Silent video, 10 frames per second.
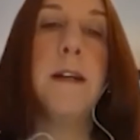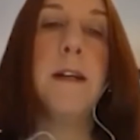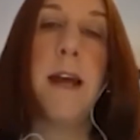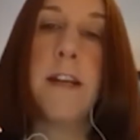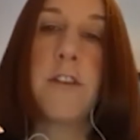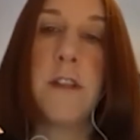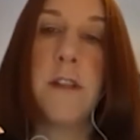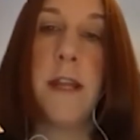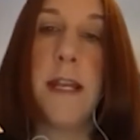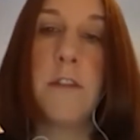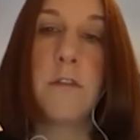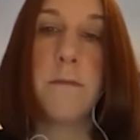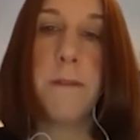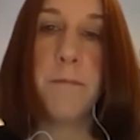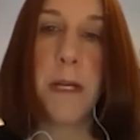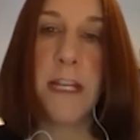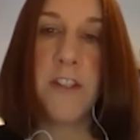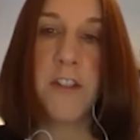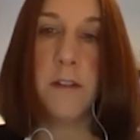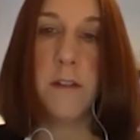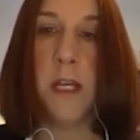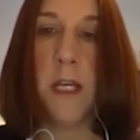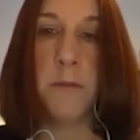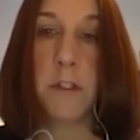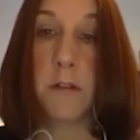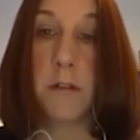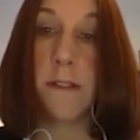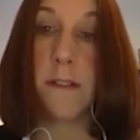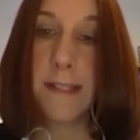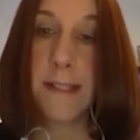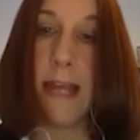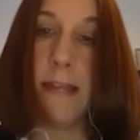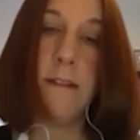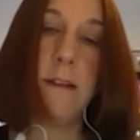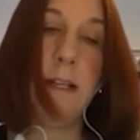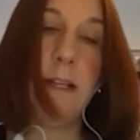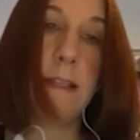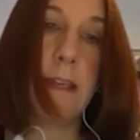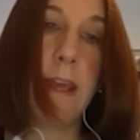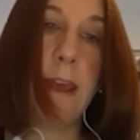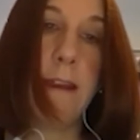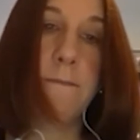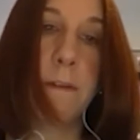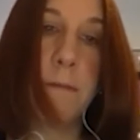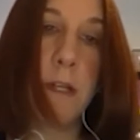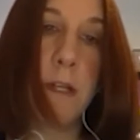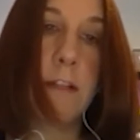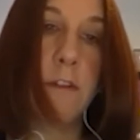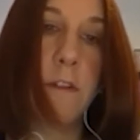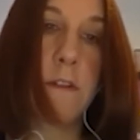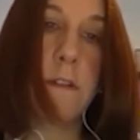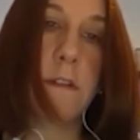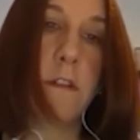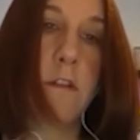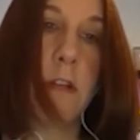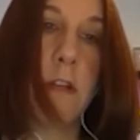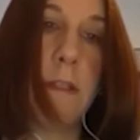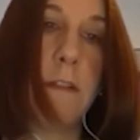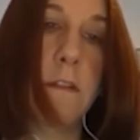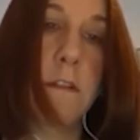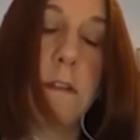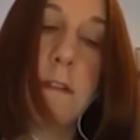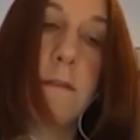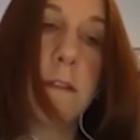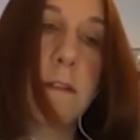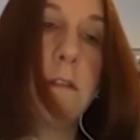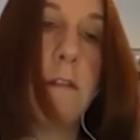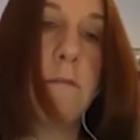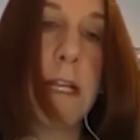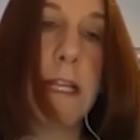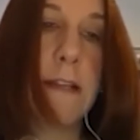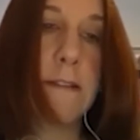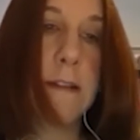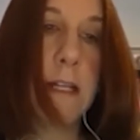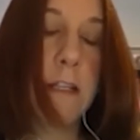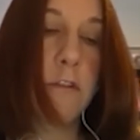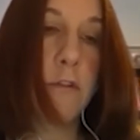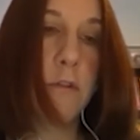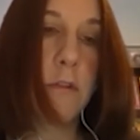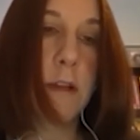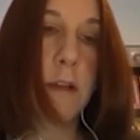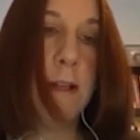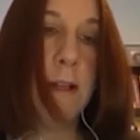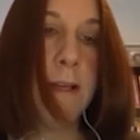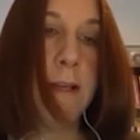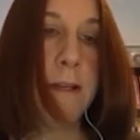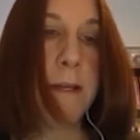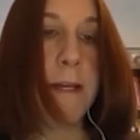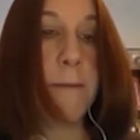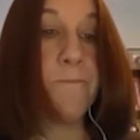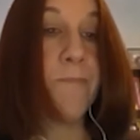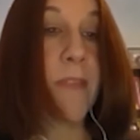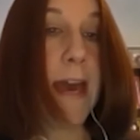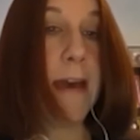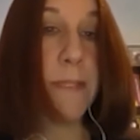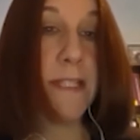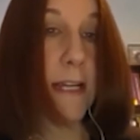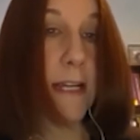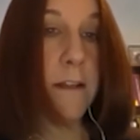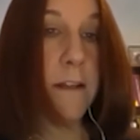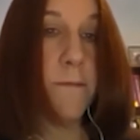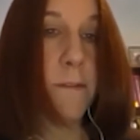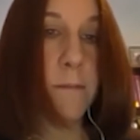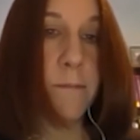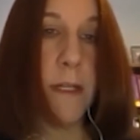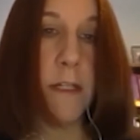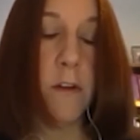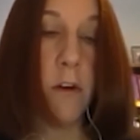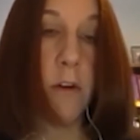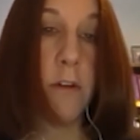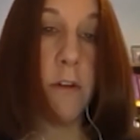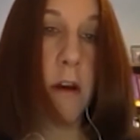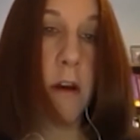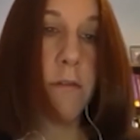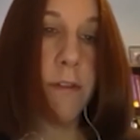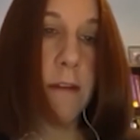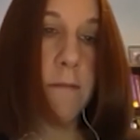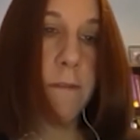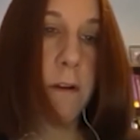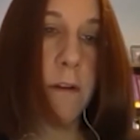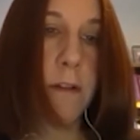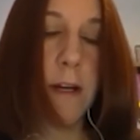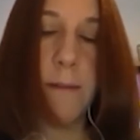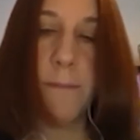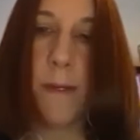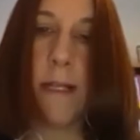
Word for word: uh, Action Atrial Fibrillation, which looks at standardising care from diagnosis to treatment. So, this was a, a really exciting talk um, Amber Seiler from uh, Health and followed up.